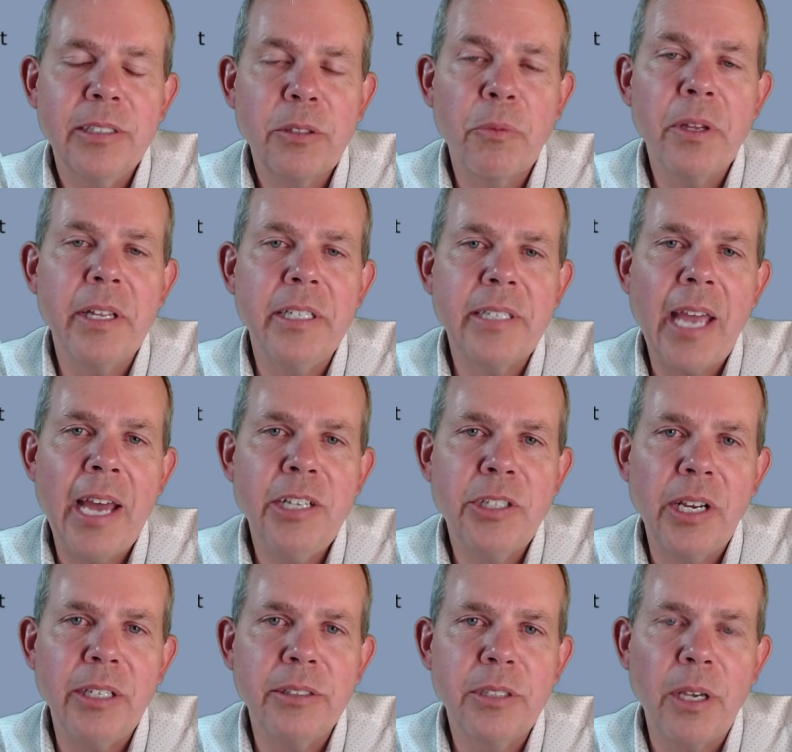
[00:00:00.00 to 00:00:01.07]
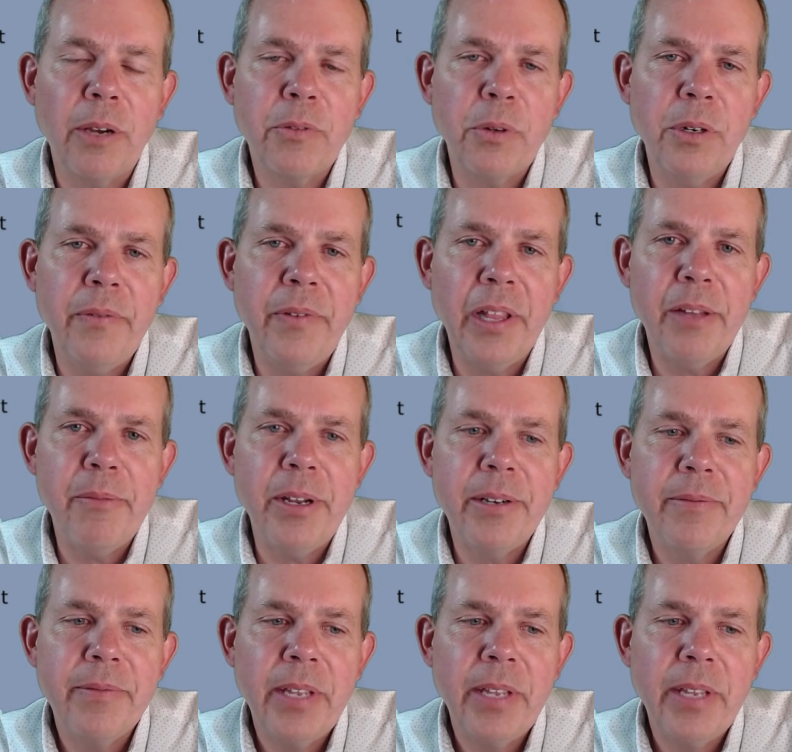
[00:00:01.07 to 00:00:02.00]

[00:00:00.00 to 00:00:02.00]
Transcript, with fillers: So really it's Agile software development.